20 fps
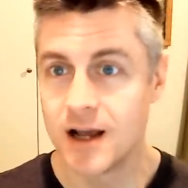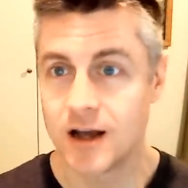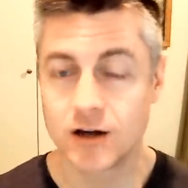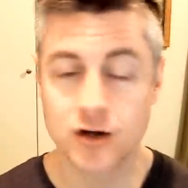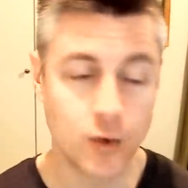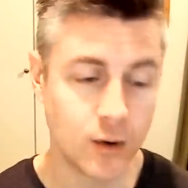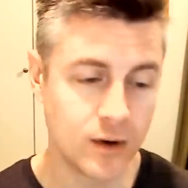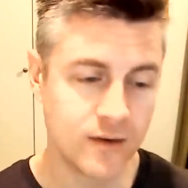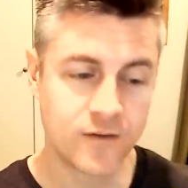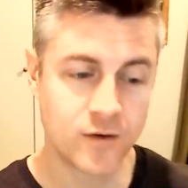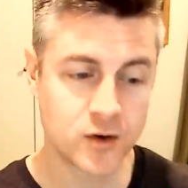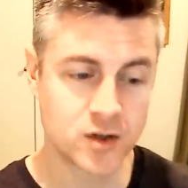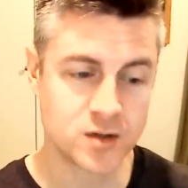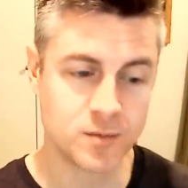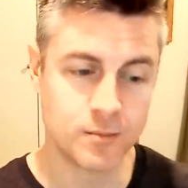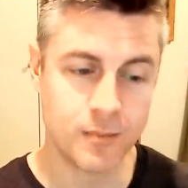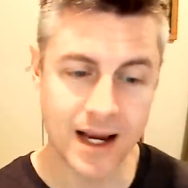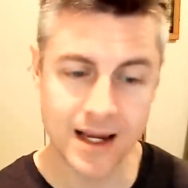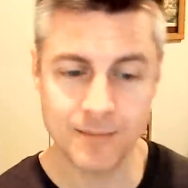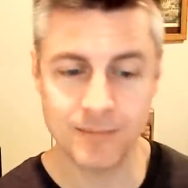Going first
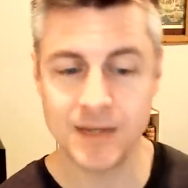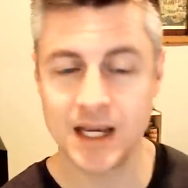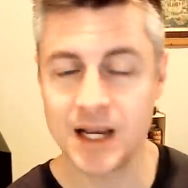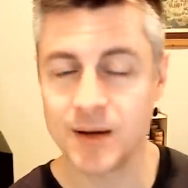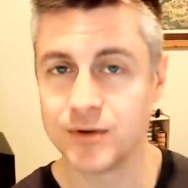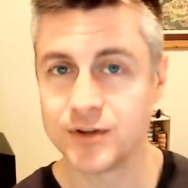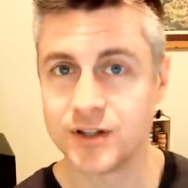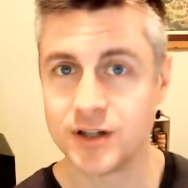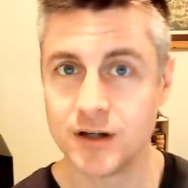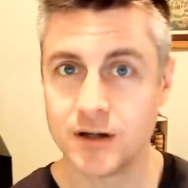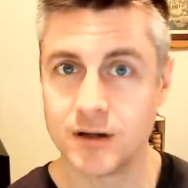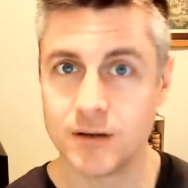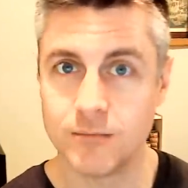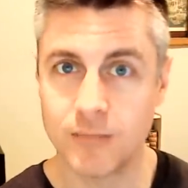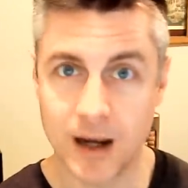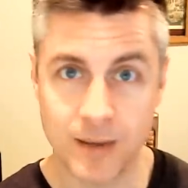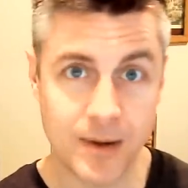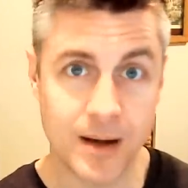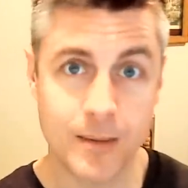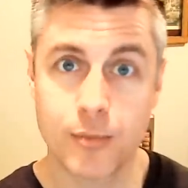might be able to
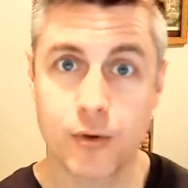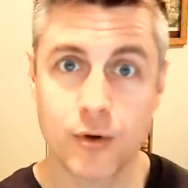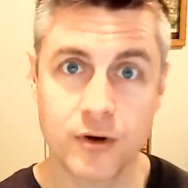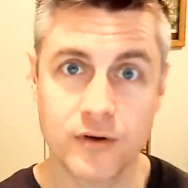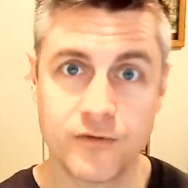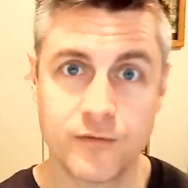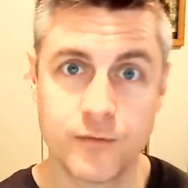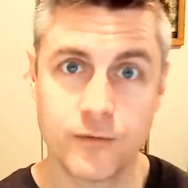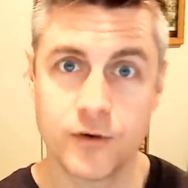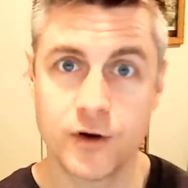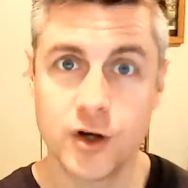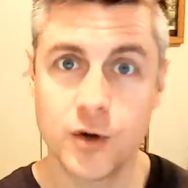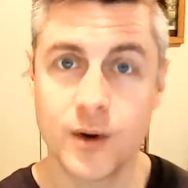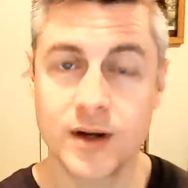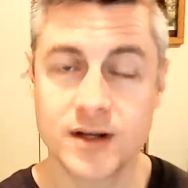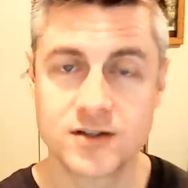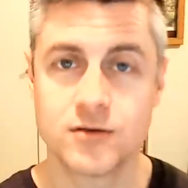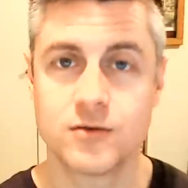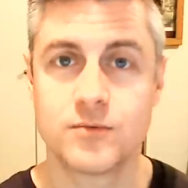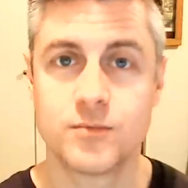might be important for you
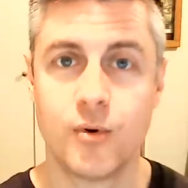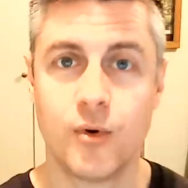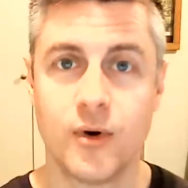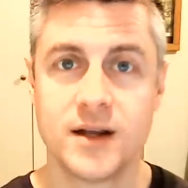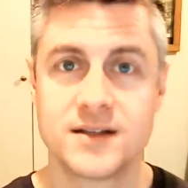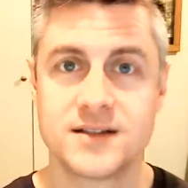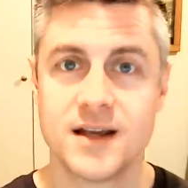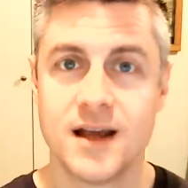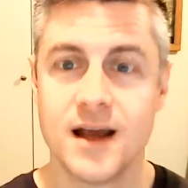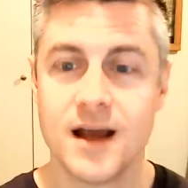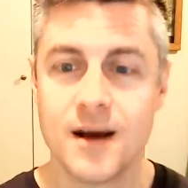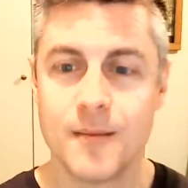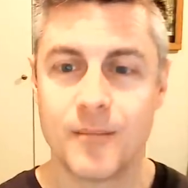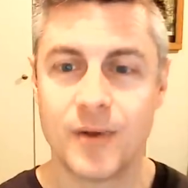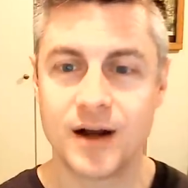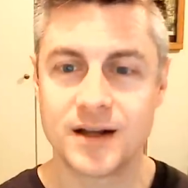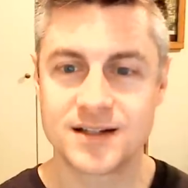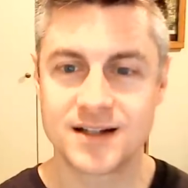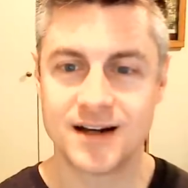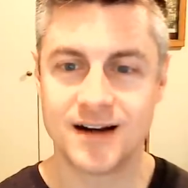at certain points,
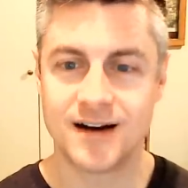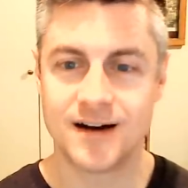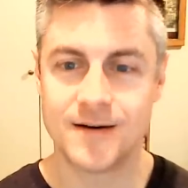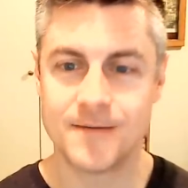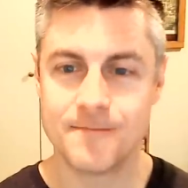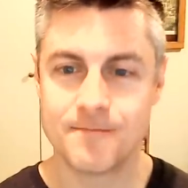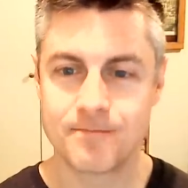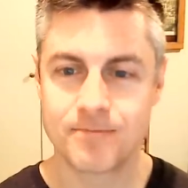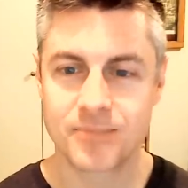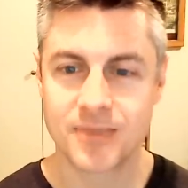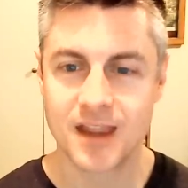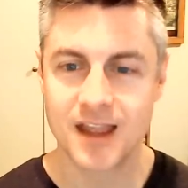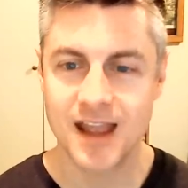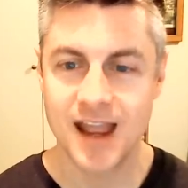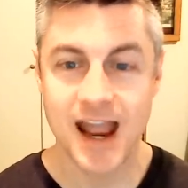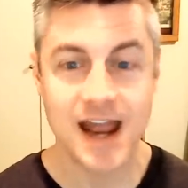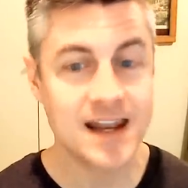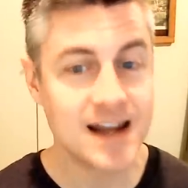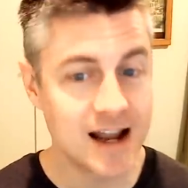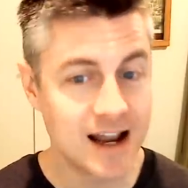but um,
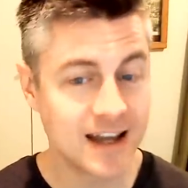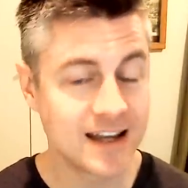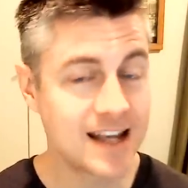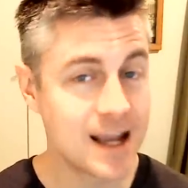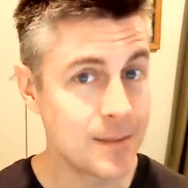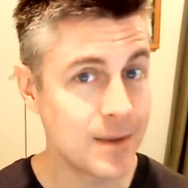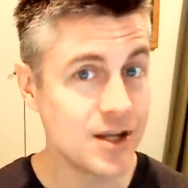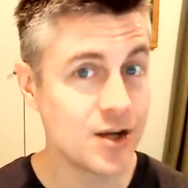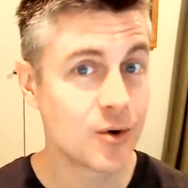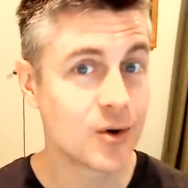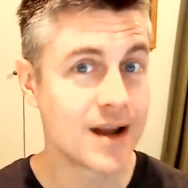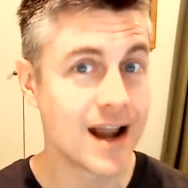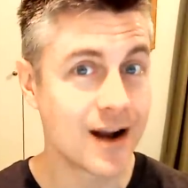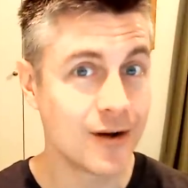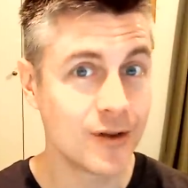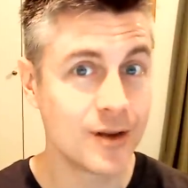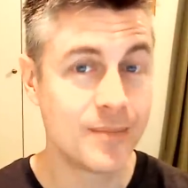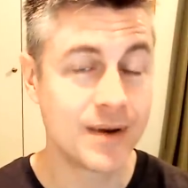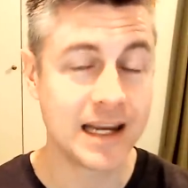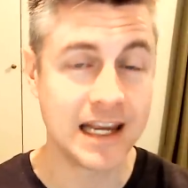and in Kemet you're not
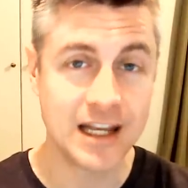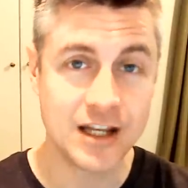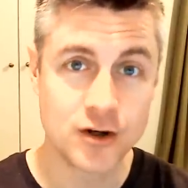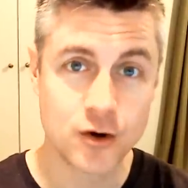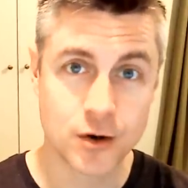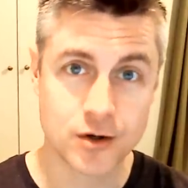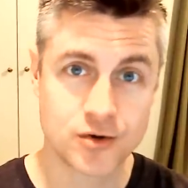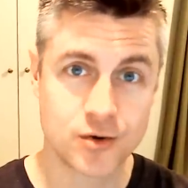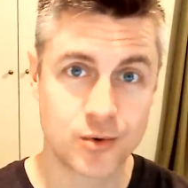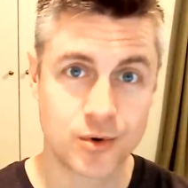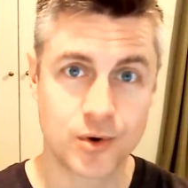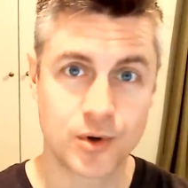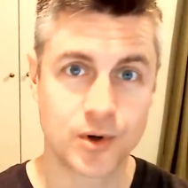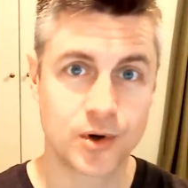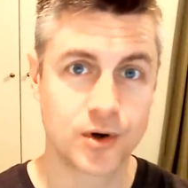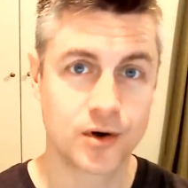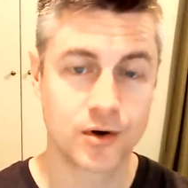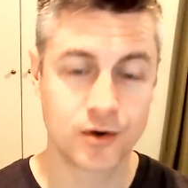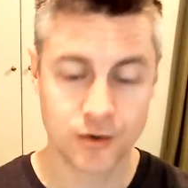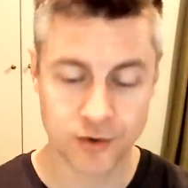only picking your turn
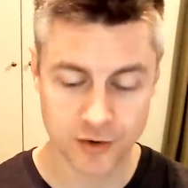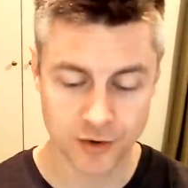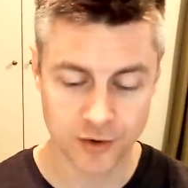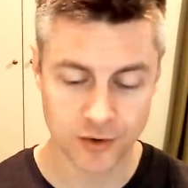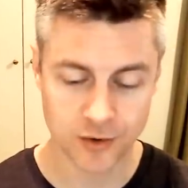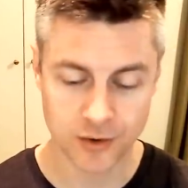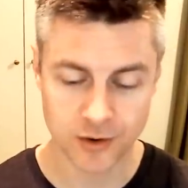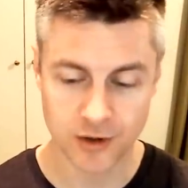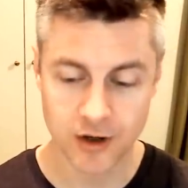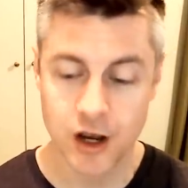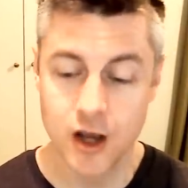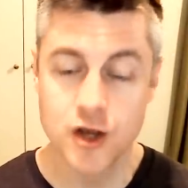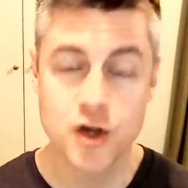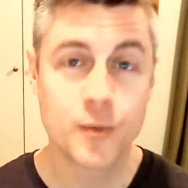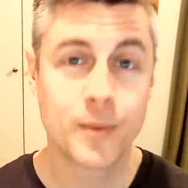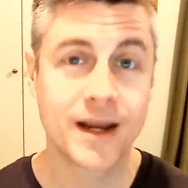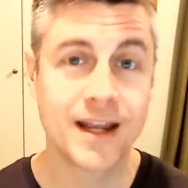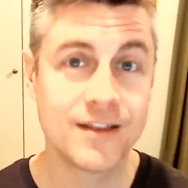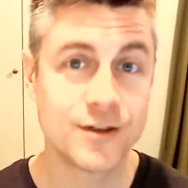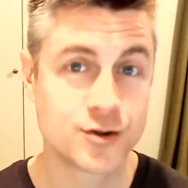order, turn order, you're
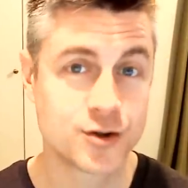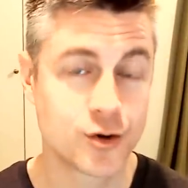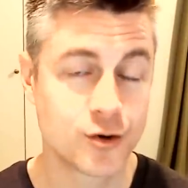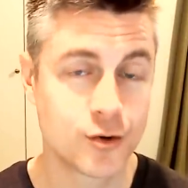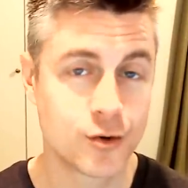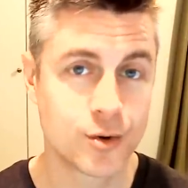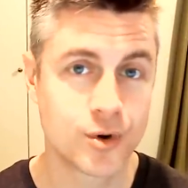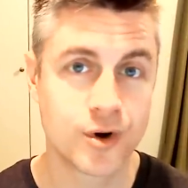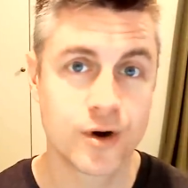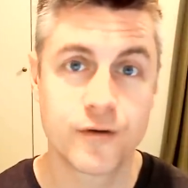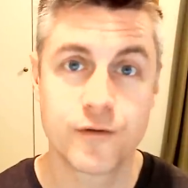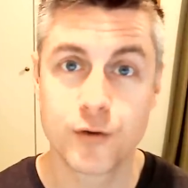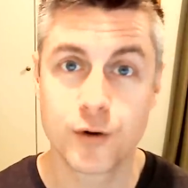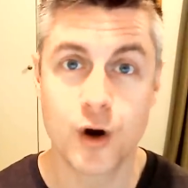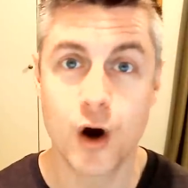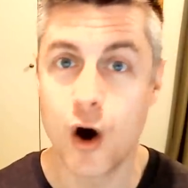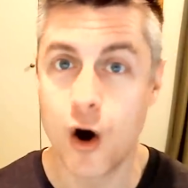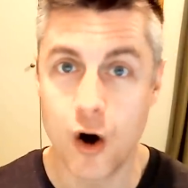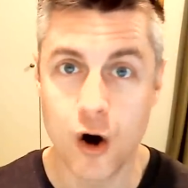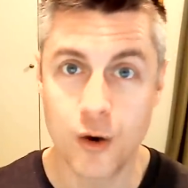picking the turn order for
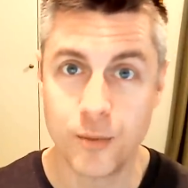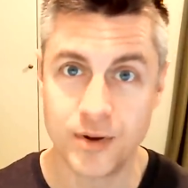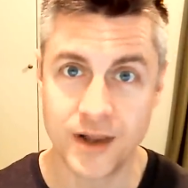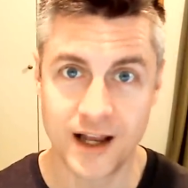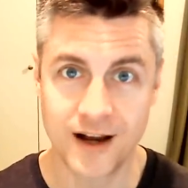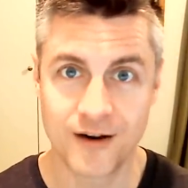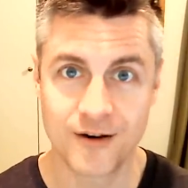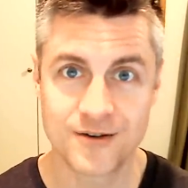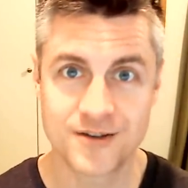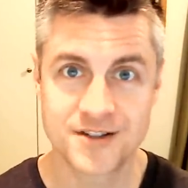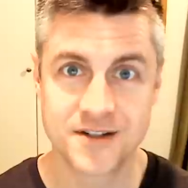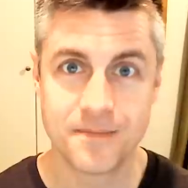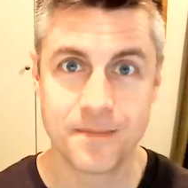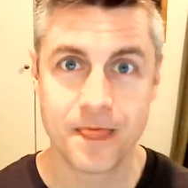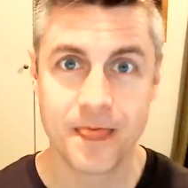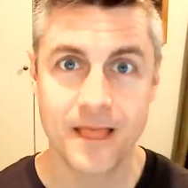all players.